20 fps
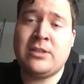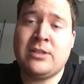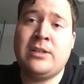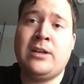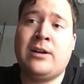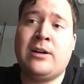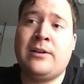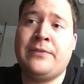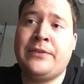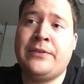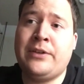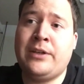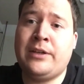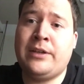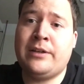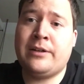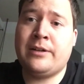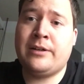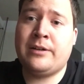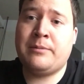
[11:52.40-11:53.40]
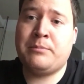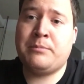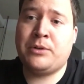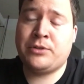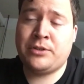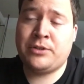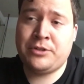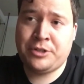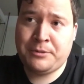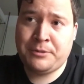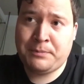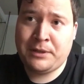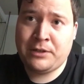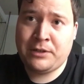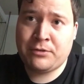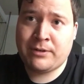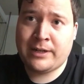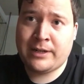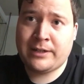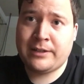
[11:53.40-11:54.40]
see on the
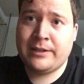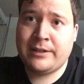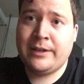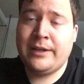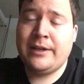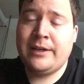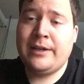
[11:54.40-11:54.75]
MotoGP track.